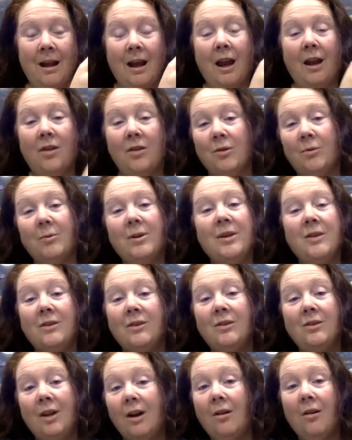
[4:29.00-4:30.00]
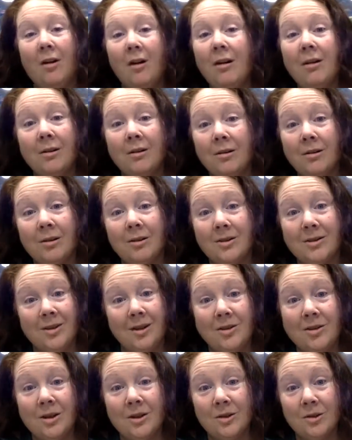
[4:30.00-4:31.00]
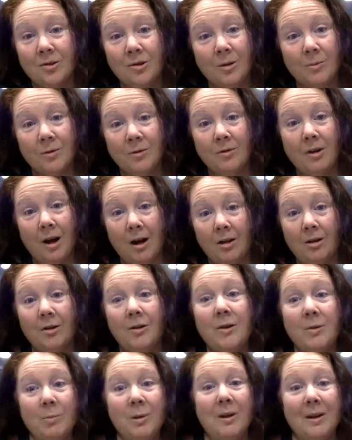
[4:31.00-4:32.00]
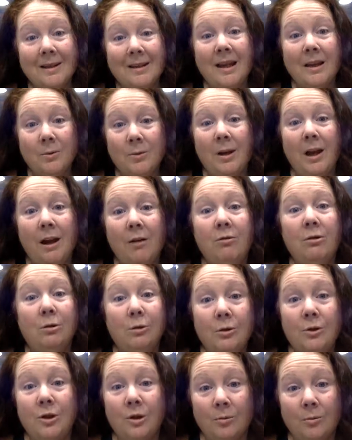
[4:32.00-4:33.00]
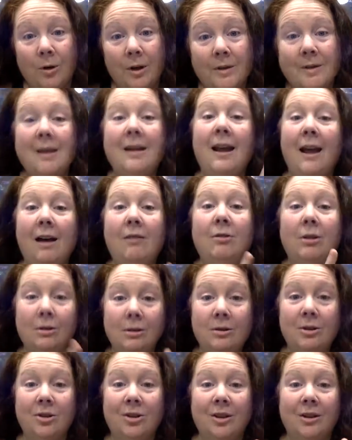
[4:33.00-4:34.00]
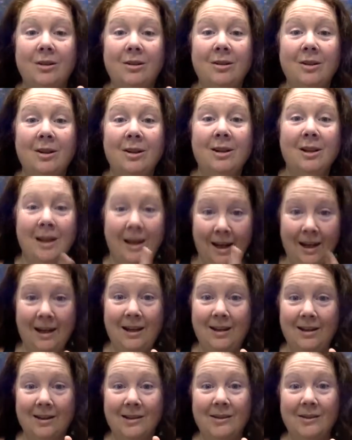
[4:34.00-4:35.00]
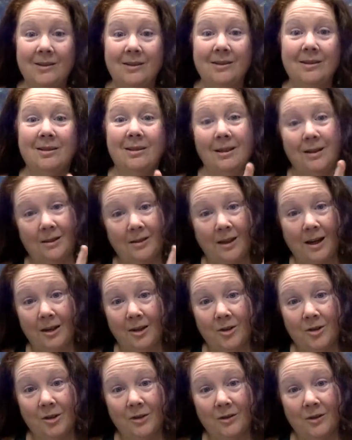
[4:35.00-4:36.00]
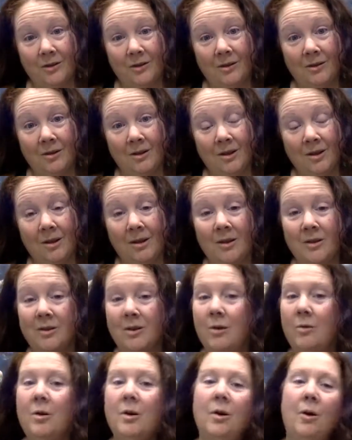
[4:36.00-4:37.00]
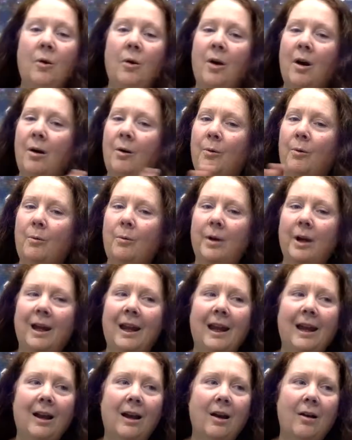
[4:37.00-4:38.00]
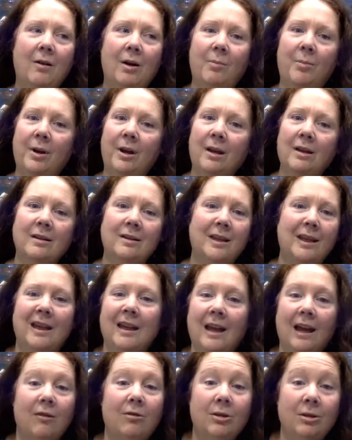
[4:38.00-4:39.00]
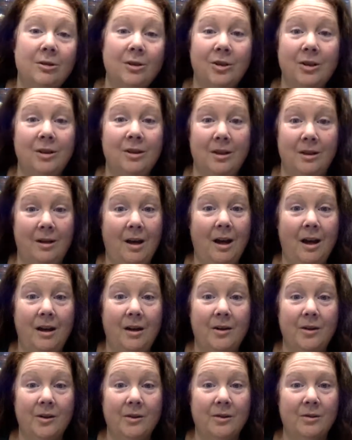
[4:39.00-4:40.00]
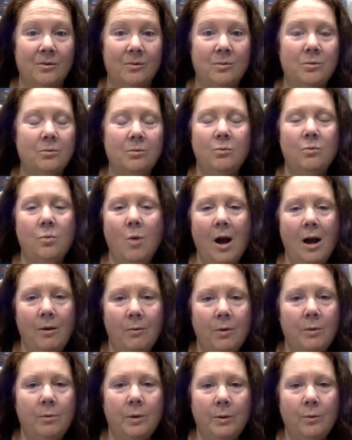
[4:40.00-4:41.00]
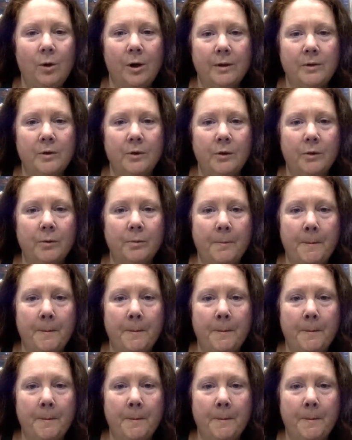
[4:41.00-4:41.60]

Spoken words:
And the reason there are such extremes of color is because that's what evolution wants. And evolution is intelligence. So we can't go up against any evolution deniers. Why would we want to?